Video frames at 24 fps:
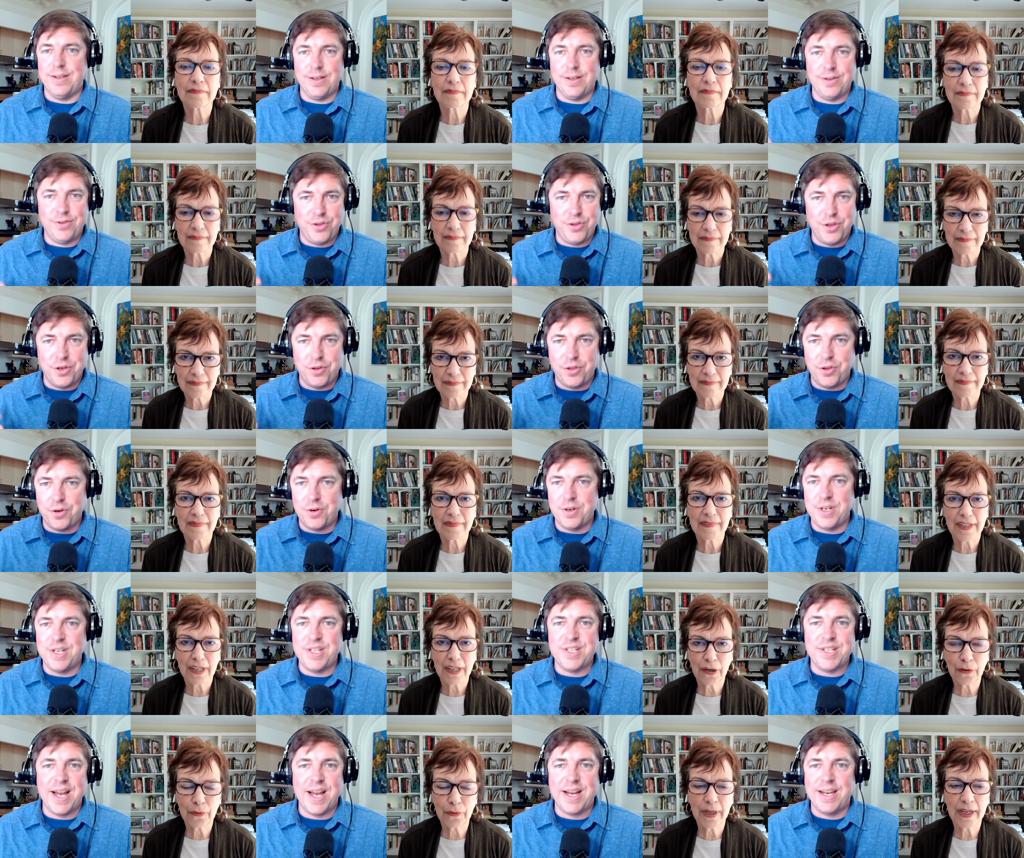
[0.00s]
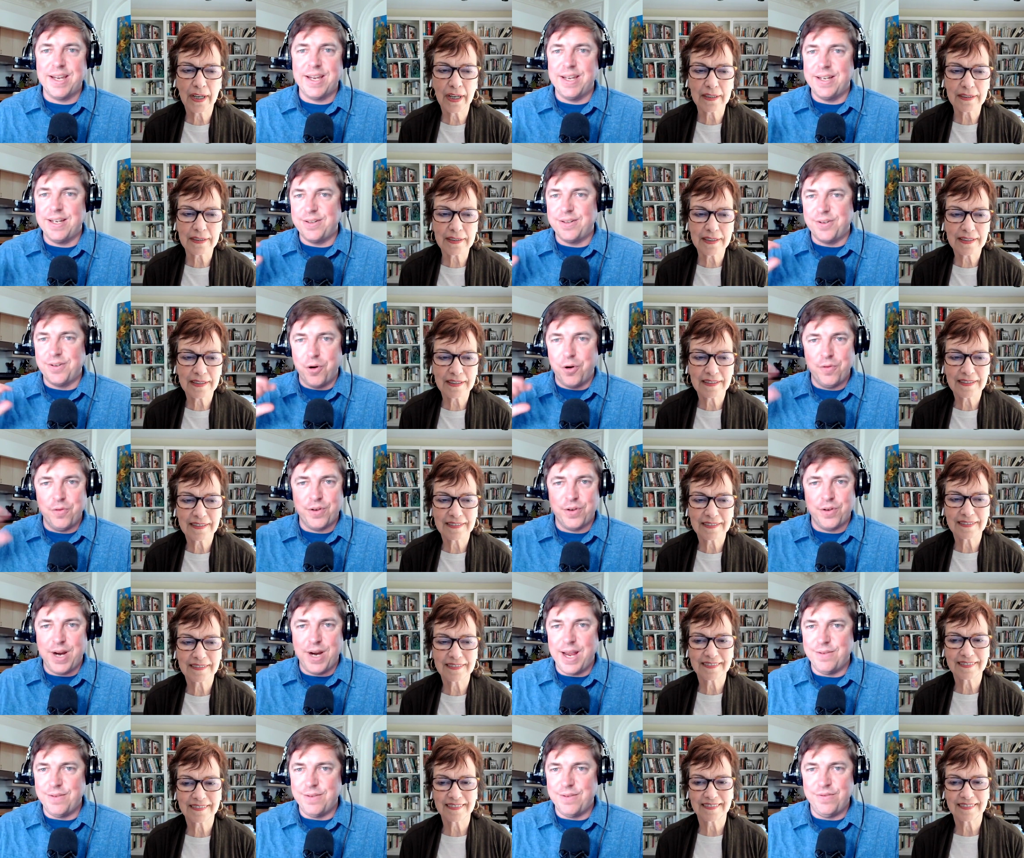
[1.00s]
Speaker 1: The 30-second
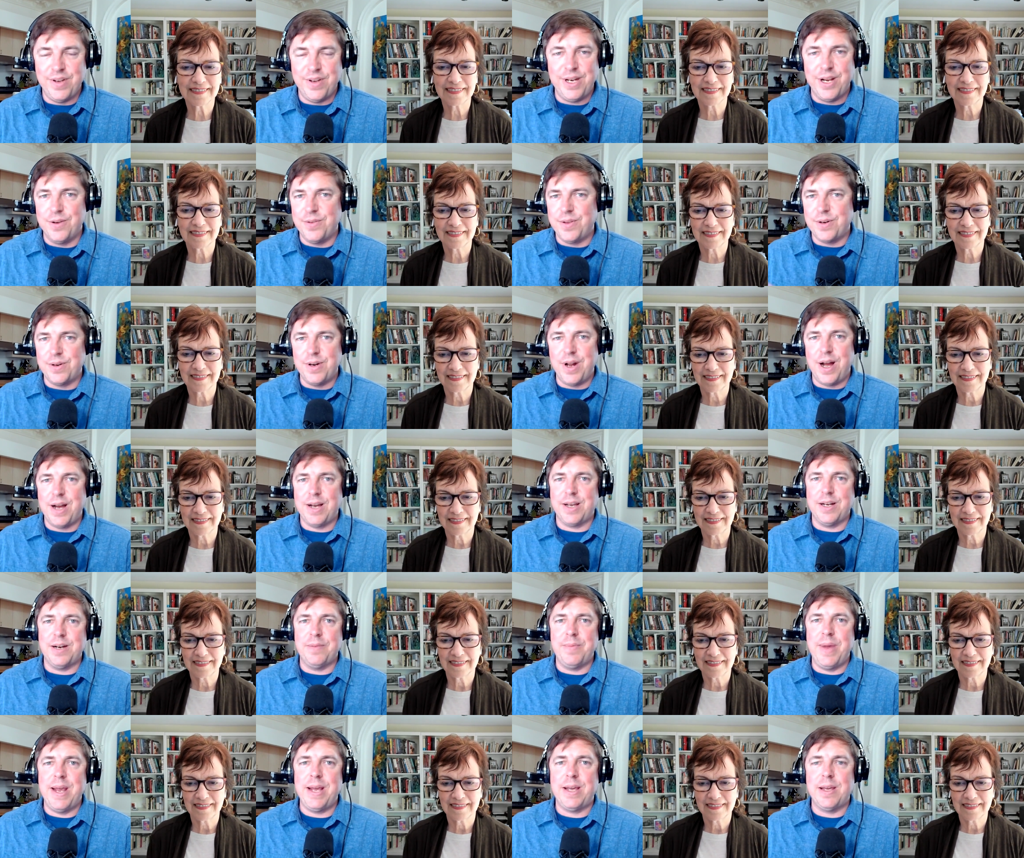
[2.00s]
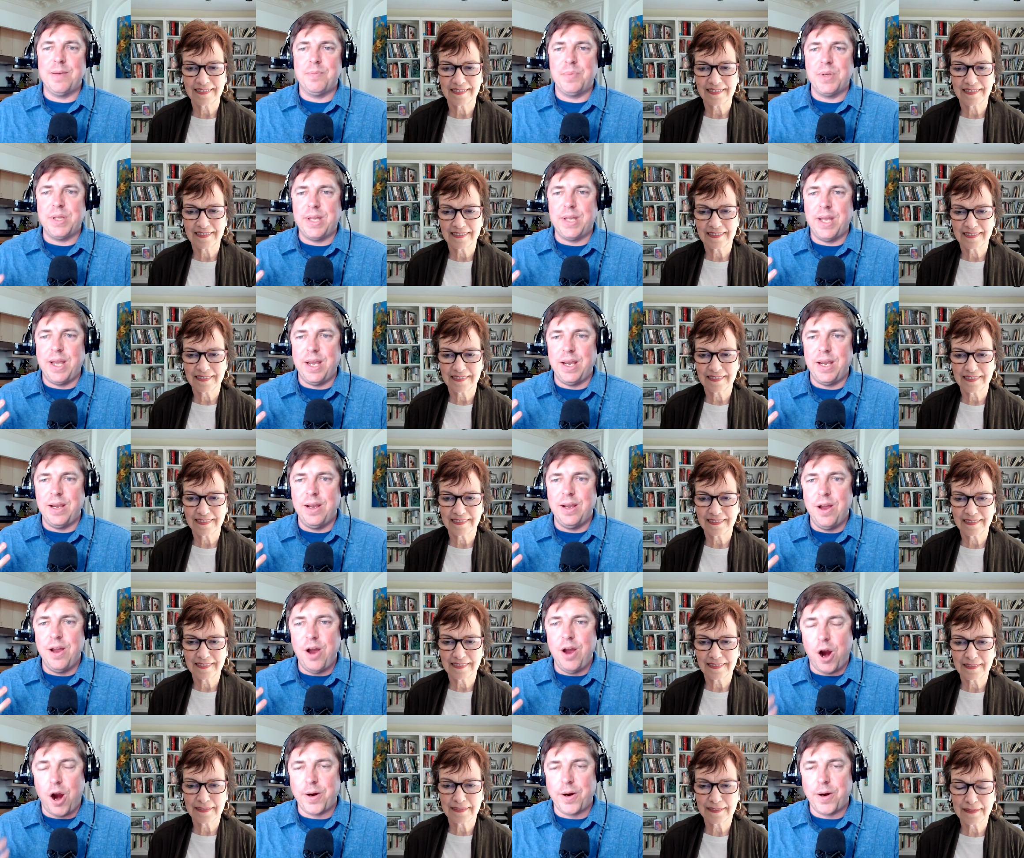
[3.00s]
overhead video, they're not going to make it, but they
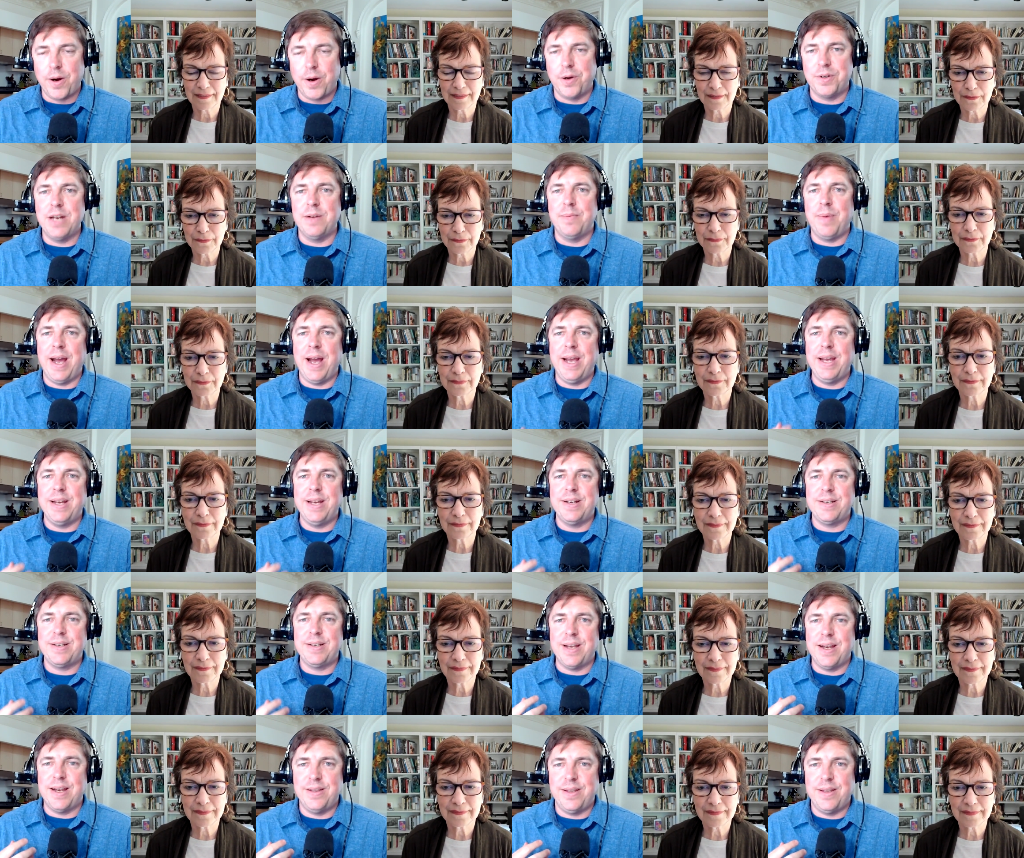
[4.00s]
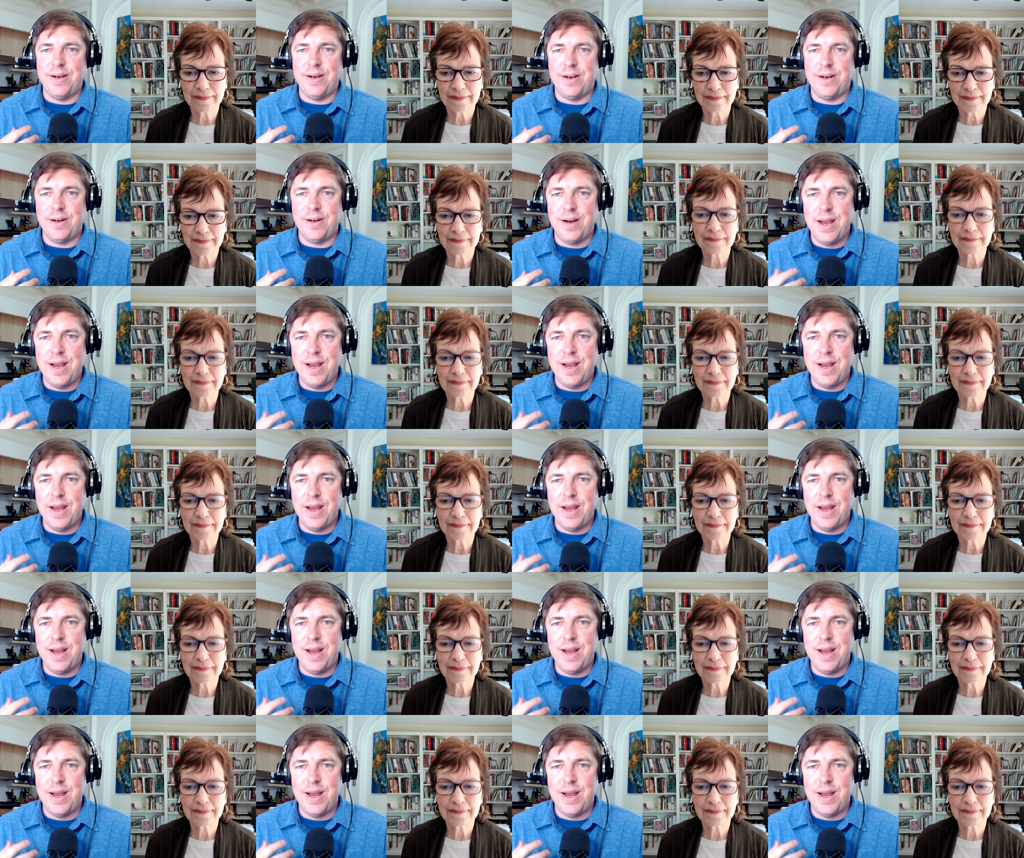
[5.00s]
are entertained by it, and they're